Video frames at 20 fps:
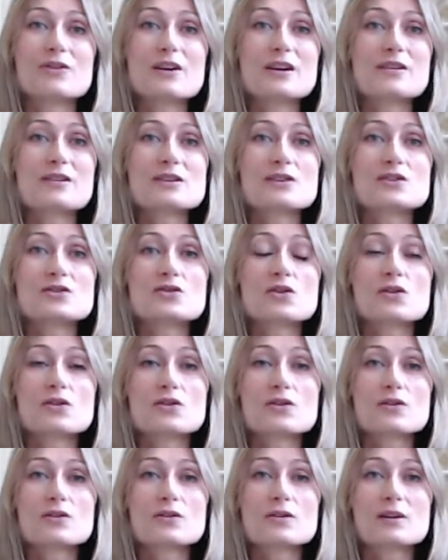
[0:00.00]
there is no
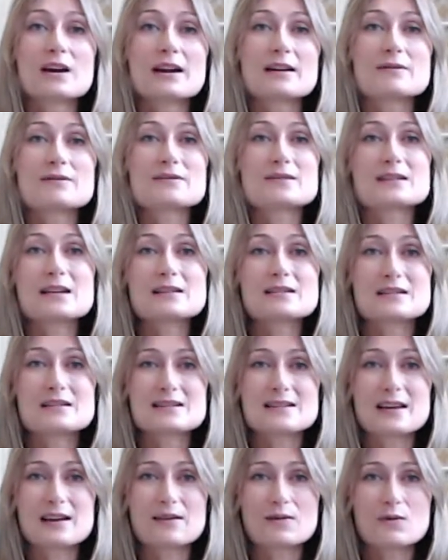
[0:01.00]
kind of sense
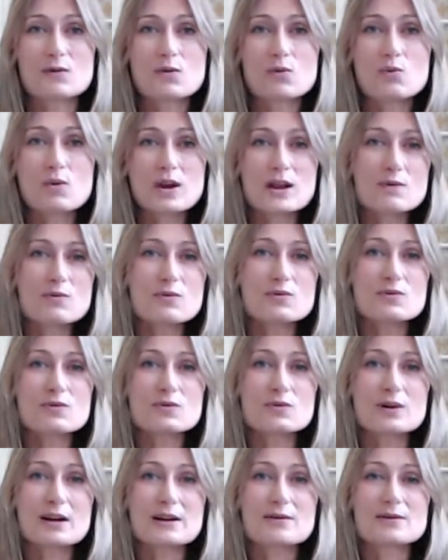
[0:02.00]
that we
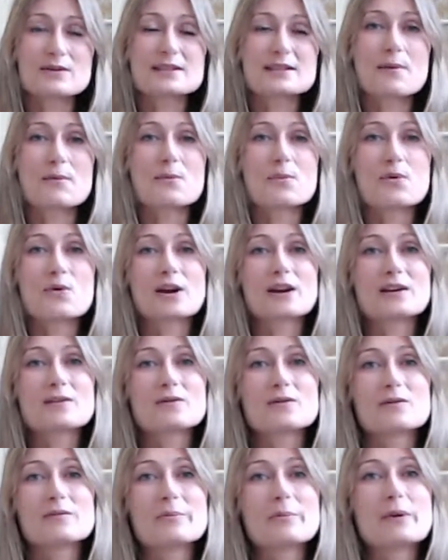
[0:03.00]
will at some point
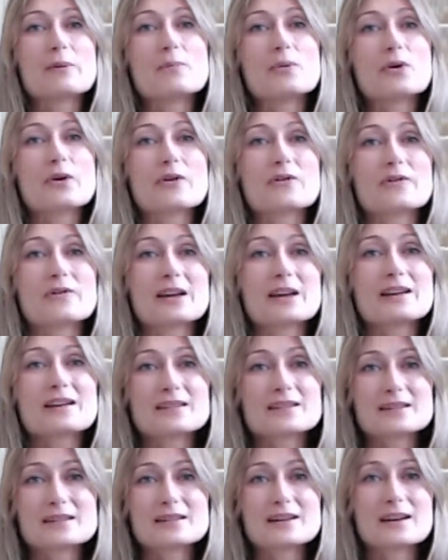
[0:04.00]
be
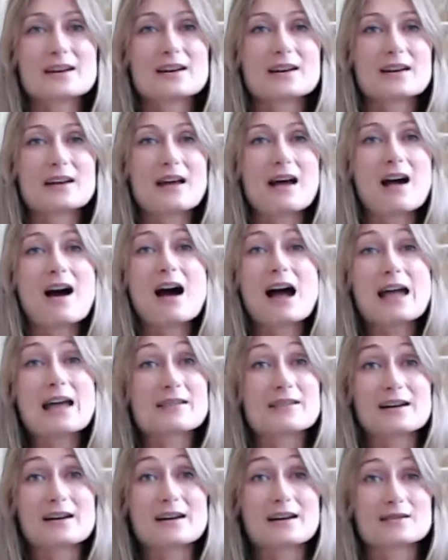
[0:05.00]
perfect
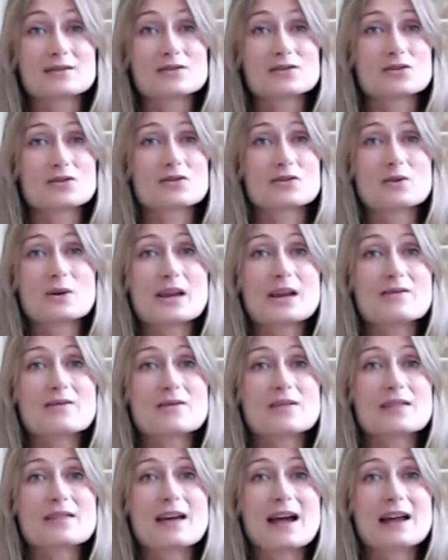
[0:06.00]
either. So
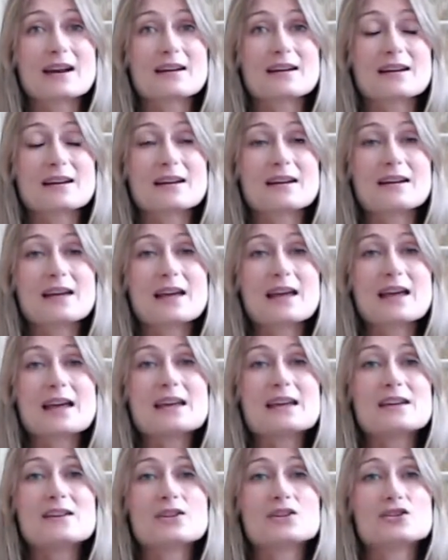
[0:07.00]
even that
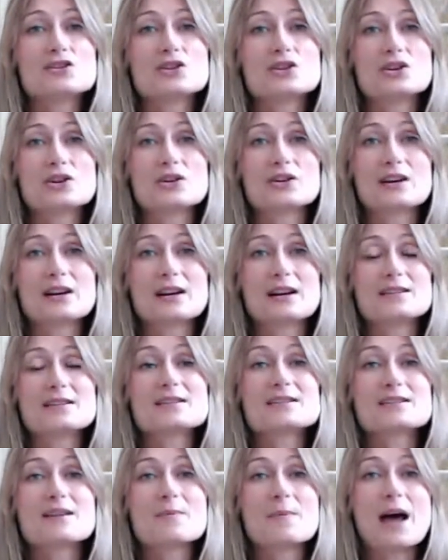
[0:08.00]
inner journey
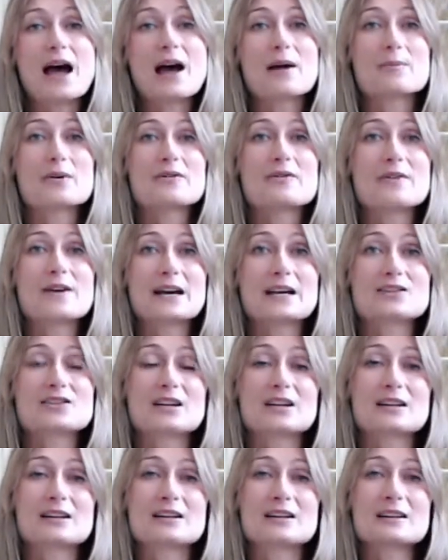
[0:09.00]
isn't about perfection.
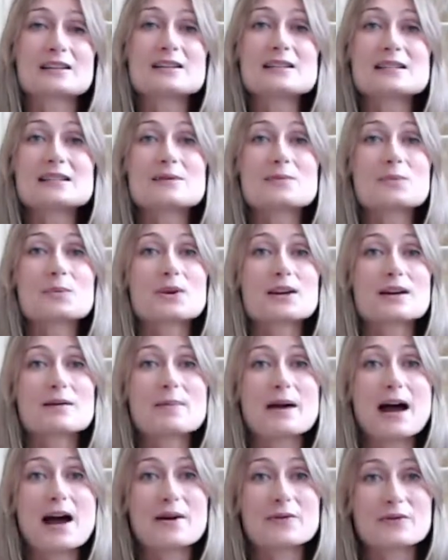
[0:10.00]
It's simply
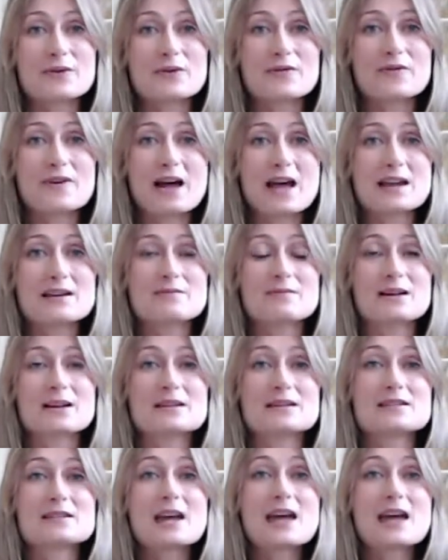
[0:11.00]
about refinement